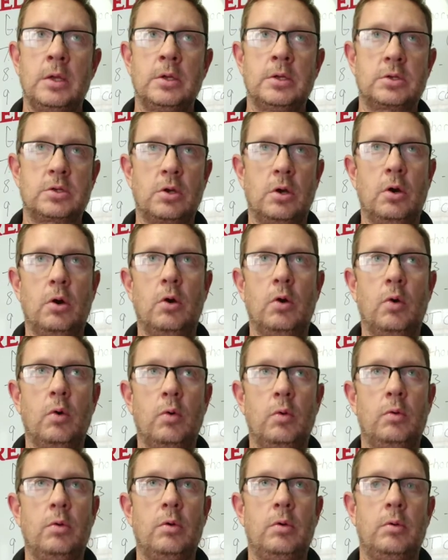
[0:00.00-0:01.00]

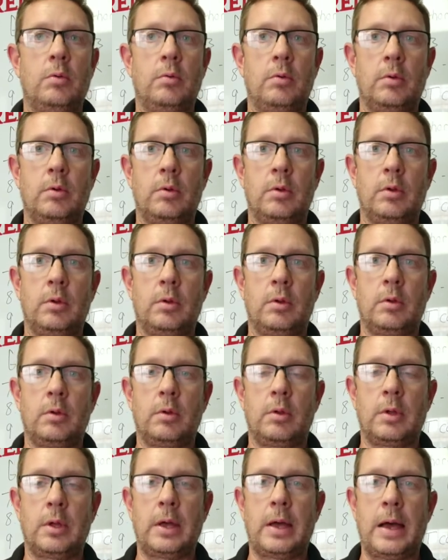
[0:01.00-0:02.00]
So
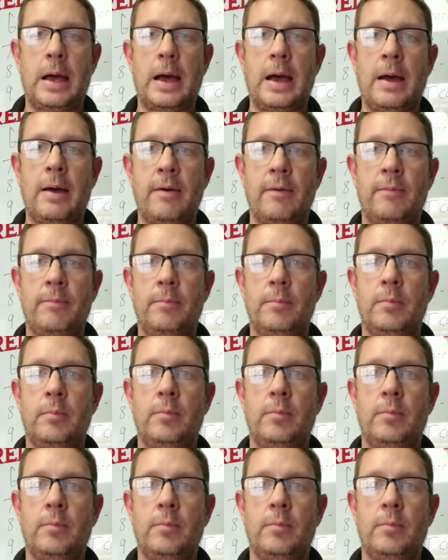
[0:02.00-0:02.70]
I